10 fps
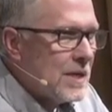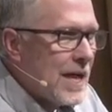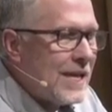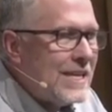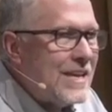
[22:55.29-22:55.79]

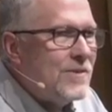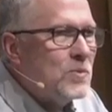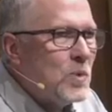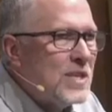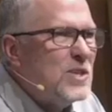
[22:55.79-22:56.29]
And
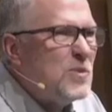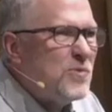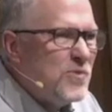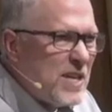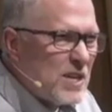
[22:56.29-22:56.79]
even when you
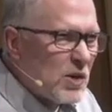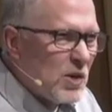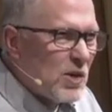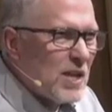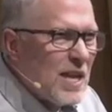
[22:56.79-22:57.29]

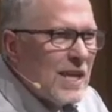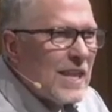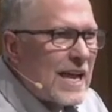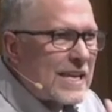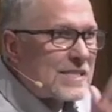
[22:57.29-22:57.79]
feel
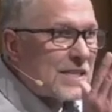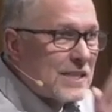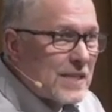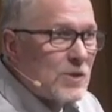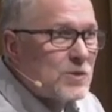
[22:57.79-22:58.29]
like it's a
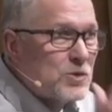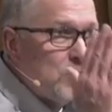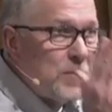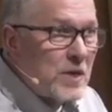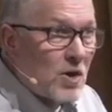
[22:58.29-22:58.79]
little
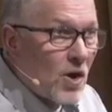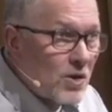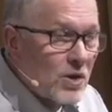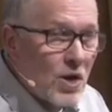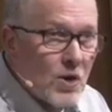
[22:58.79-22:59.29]
stupid
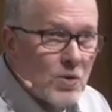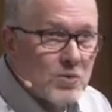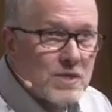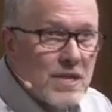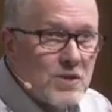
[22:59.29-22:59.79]
garden
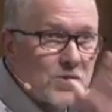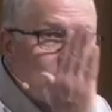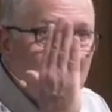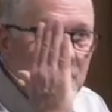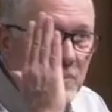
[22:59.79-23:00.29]
hose and you're
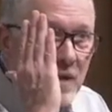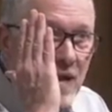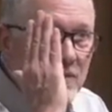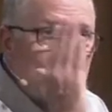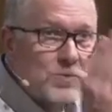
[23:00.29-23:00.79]
trying to put
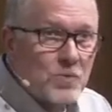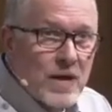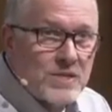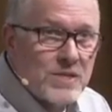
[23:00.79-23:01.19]
out this raging